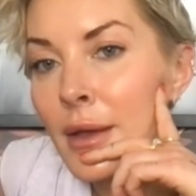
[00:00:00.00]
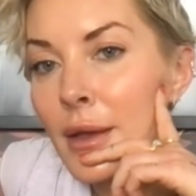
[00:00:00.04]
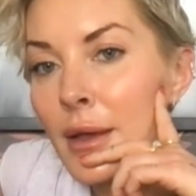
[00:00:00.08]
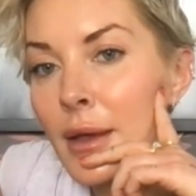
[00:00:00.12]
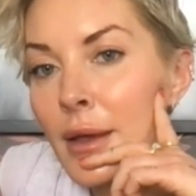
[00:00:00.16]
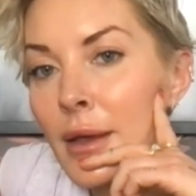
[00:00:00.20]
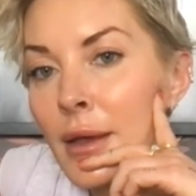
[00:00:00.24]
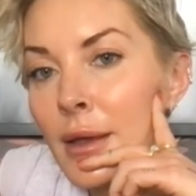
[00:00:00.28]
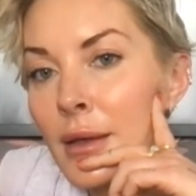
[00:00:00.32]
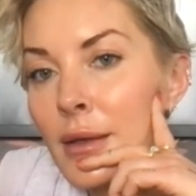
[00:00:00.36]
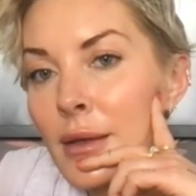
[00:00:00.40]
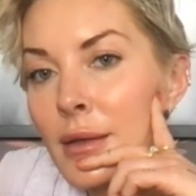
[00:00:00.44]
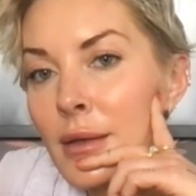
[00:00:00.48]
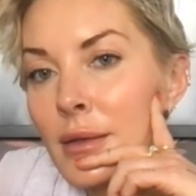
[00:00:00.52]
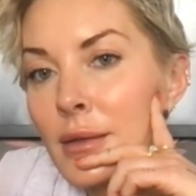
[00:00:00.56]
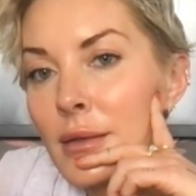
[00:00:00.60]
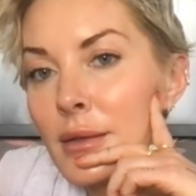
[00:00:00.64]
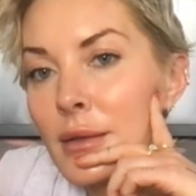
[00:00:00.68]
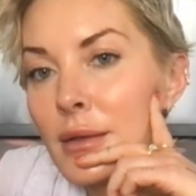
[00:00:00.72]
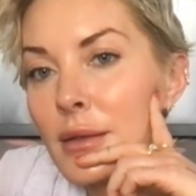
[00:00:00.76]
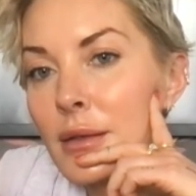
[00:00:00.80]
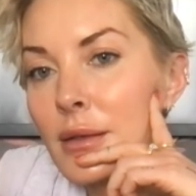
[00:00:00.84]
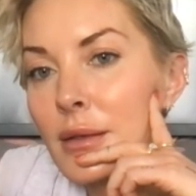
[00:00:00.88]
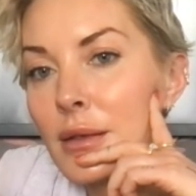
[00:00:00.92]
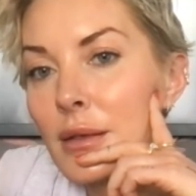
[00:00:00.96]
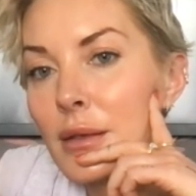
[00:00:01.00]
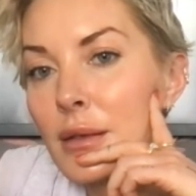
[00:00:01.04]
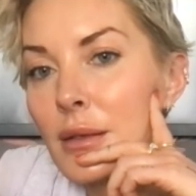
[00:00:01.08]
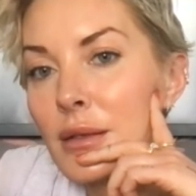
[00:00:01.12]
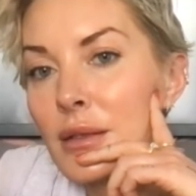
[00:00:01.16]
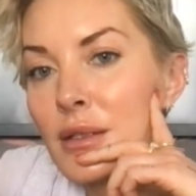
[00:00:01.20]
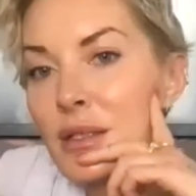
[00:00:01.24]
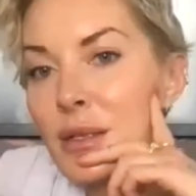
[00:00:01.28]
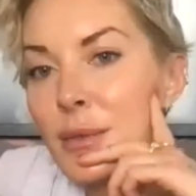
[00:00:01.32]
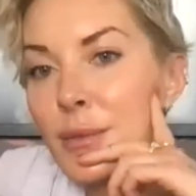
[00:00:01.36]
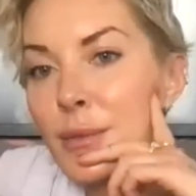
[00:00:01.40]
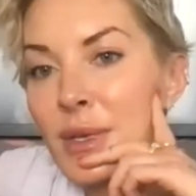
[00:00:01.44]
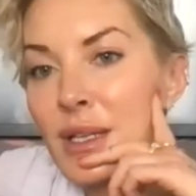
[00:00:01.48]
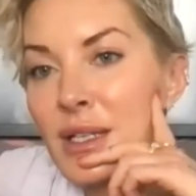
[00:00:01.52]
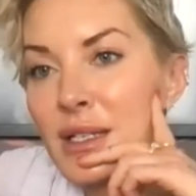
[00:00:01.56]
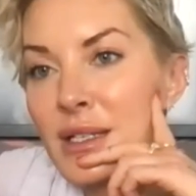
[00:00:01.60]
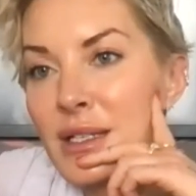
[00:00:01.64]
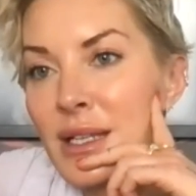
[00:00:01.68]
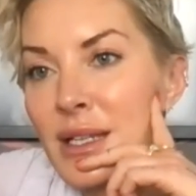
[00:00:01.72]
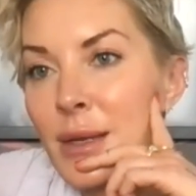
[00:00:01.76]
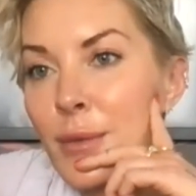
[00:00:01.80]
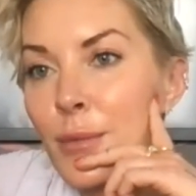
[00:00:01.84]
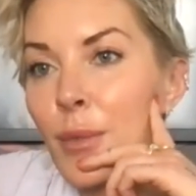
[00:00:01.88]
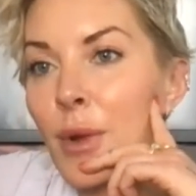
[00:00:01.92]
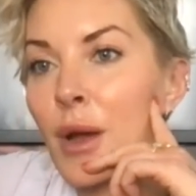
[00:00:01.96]
And to be
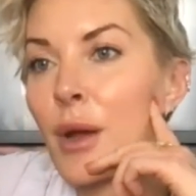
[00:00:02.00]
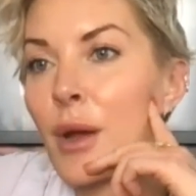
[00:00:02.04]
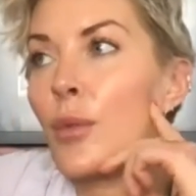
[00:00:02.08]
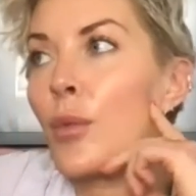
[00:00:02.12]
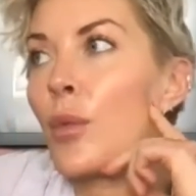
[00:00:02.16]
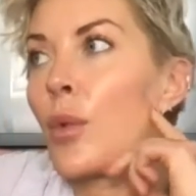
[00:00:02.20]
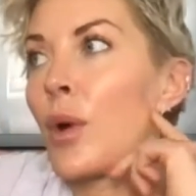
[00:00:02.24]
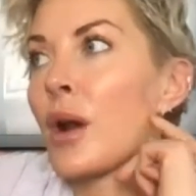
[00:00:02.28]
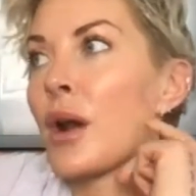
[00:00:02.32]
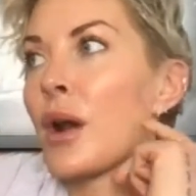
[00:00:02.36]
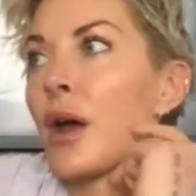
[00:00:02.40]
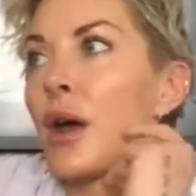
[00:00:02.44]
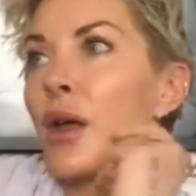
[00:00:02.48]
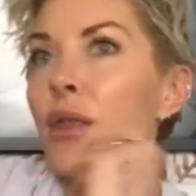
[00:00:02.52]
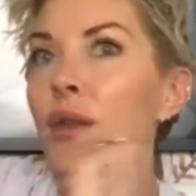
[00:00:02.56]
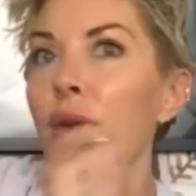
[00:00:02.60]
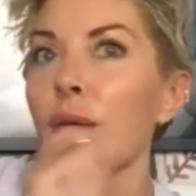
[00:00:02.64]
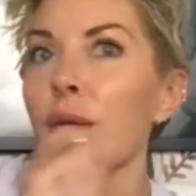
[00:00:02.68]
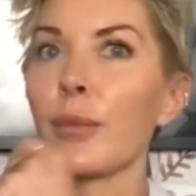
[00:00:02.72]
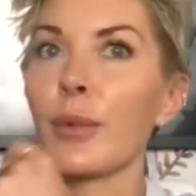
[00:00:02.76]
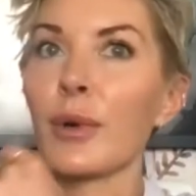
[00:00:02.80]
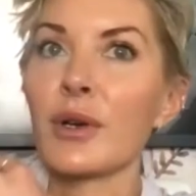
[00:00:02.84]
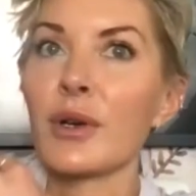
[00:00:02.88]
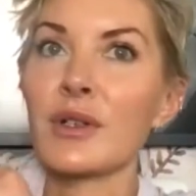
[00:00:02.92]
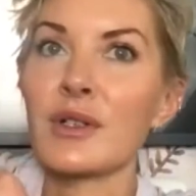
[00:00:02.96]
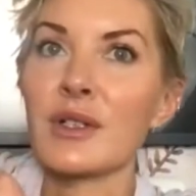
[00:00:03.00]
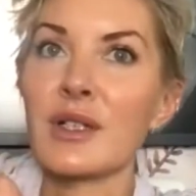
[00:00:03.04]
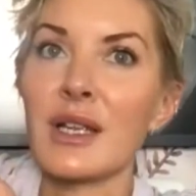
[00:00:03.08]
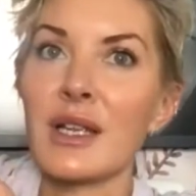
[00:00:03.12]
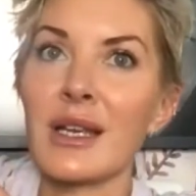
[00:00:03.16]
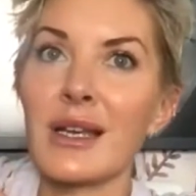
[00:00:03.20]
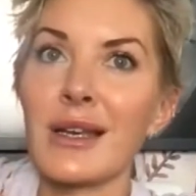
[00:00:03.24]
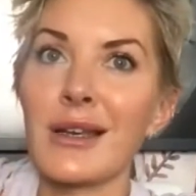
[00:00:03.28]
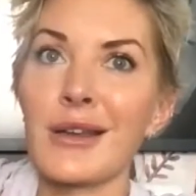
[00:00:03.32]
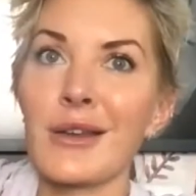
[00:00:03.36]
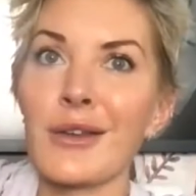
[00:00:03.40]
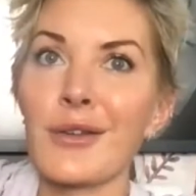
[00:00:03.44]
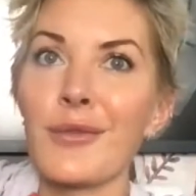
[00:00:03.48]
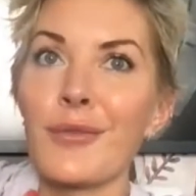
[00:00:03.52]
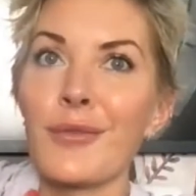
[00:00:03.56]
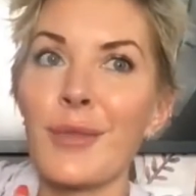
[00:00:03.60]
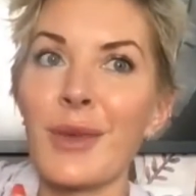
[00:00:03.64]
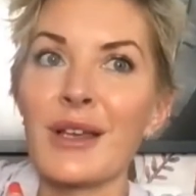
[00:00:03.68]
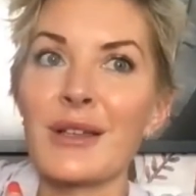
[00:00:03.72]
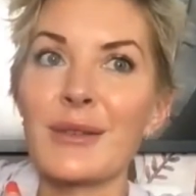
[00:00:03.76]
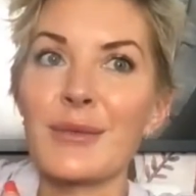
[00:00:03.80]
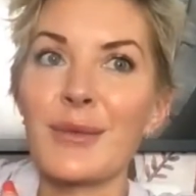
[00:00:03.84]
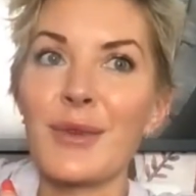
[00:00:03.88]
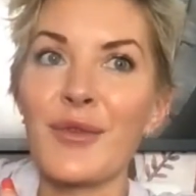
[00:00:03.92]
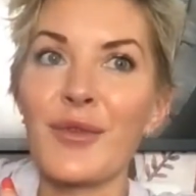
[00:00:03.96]
seen by one other person who
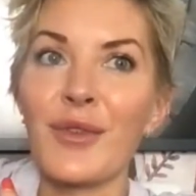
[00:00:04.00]
makes me